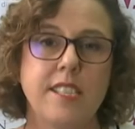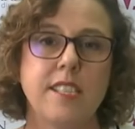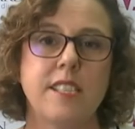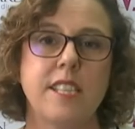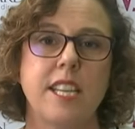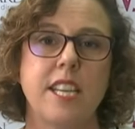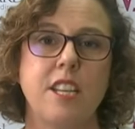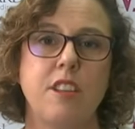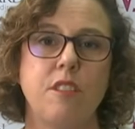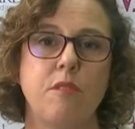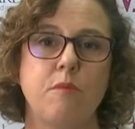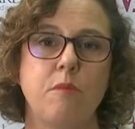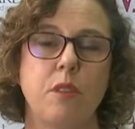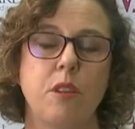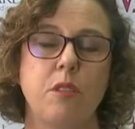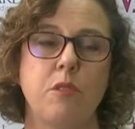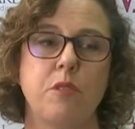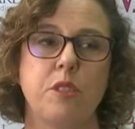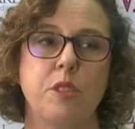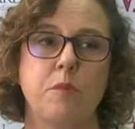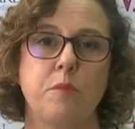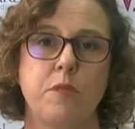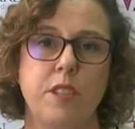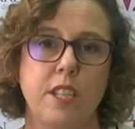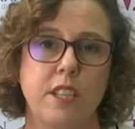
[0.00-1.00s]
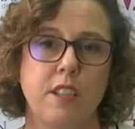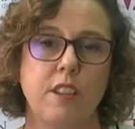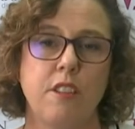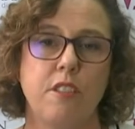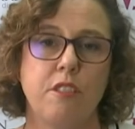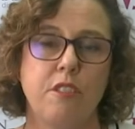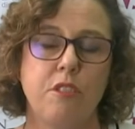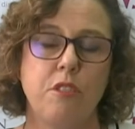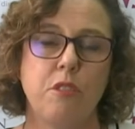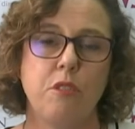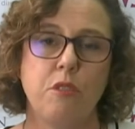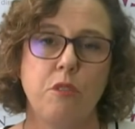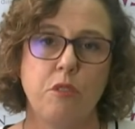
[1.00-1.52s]
senior roles within the
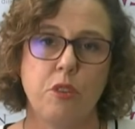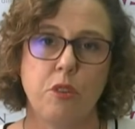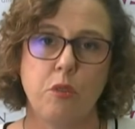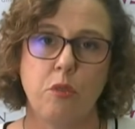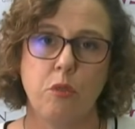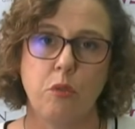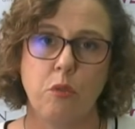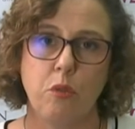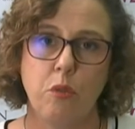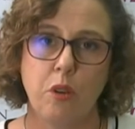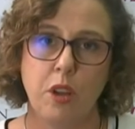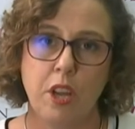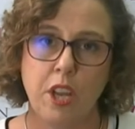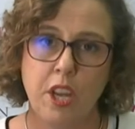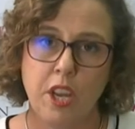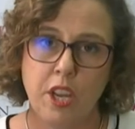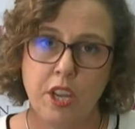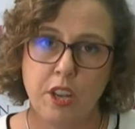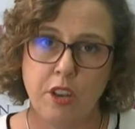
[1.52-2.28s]
third or